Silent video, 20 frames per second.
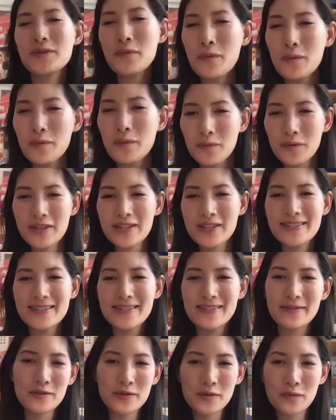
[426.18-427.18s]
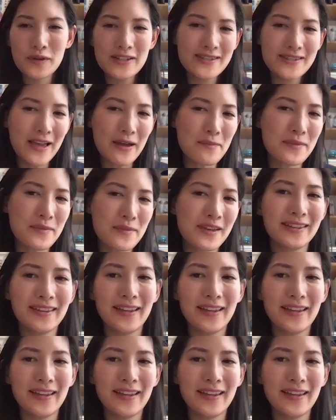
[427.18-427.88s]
what does that mean,